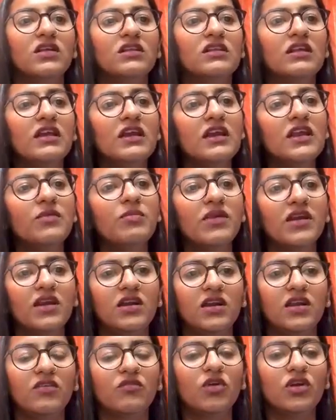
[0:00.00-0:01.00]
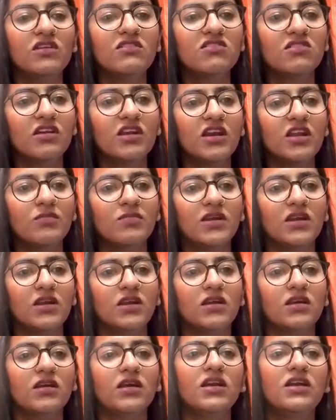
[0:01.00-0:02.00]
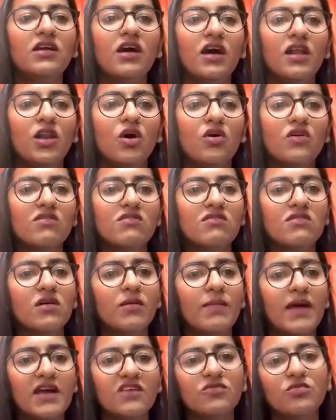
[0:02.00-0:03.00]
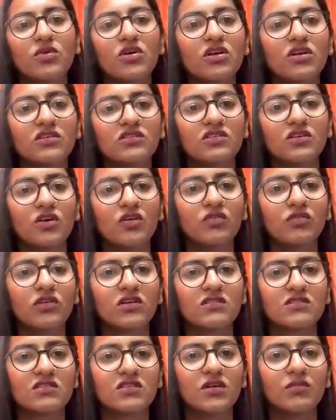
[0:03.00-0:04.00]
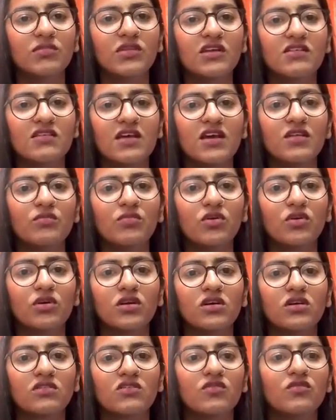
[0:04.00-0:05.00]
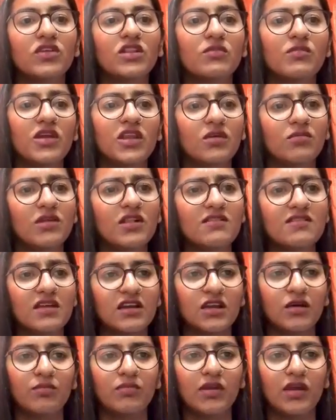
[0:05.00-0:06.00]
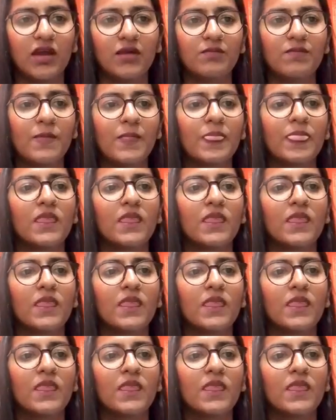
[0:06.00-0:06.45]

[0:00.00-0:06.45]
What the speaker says: 3D printing. What is 3D printing? It allows the batch production of custom designed products with minimal setup time.